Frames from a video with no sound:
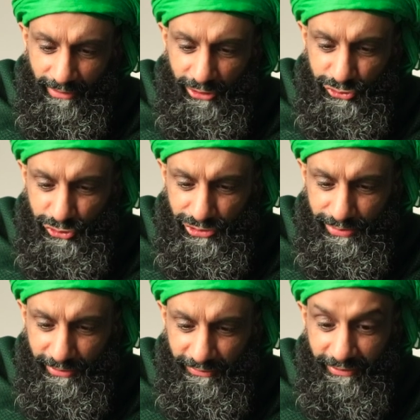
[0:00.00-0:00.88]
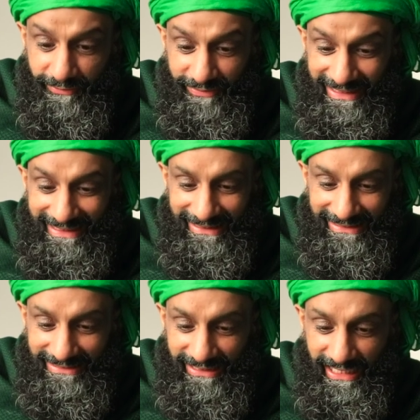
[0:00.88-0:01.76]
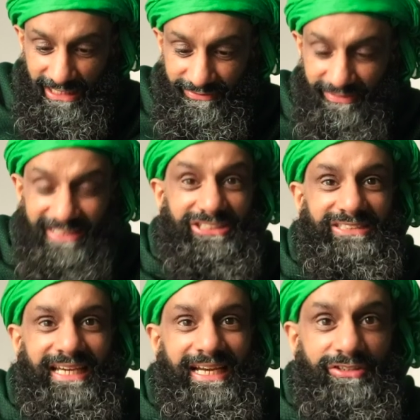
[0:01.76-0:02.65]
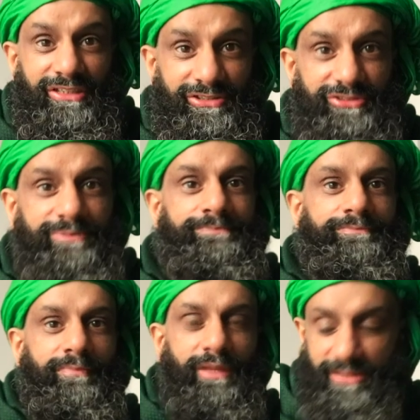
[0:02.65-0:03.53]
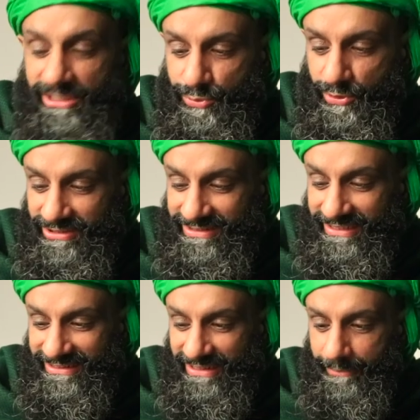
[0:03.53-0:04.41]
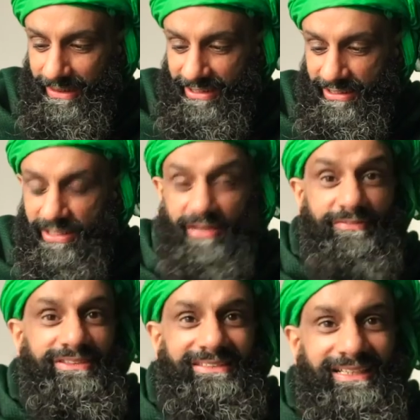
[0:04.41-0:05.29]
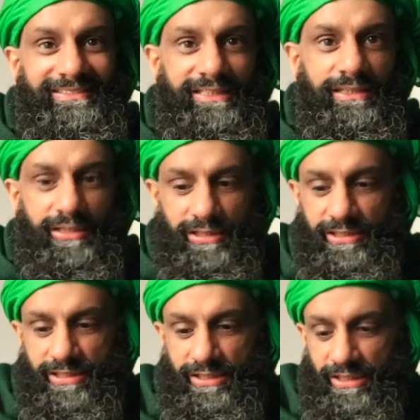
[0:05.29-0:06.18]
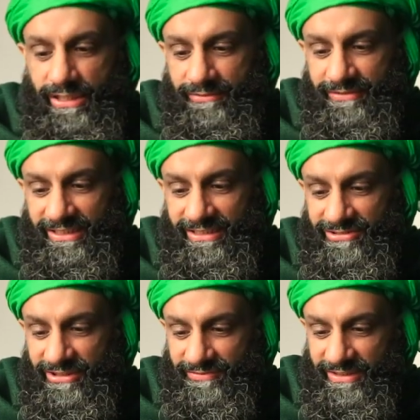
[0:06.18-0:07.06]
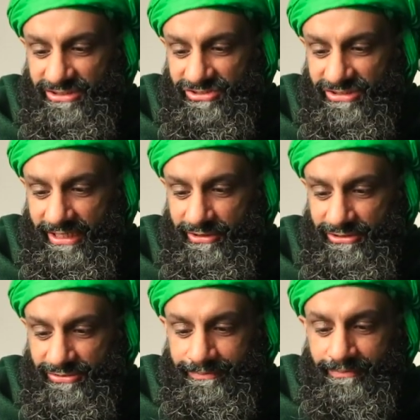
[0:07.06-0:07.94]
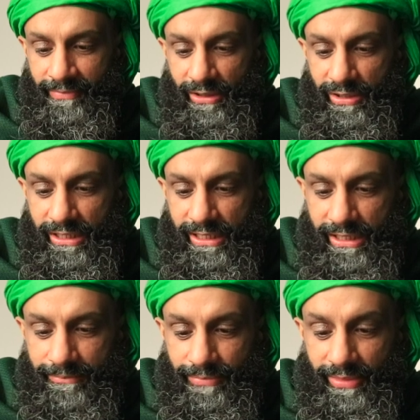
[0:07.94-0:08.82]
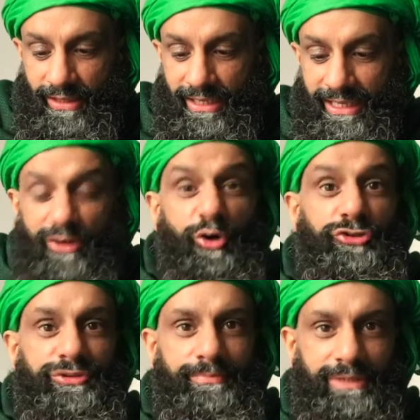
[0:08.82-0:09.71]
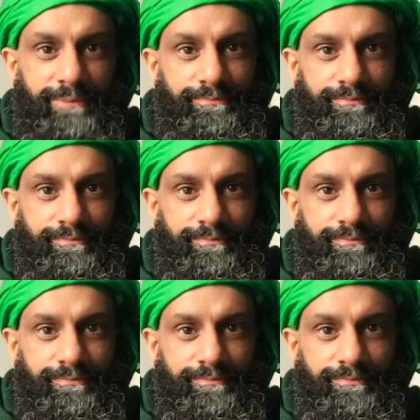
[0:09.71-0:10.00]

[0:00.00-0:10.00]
Suitable for vegans and vegetarians. That's what it says in the back. Fantastic. Vegan and vegetarian. It cost me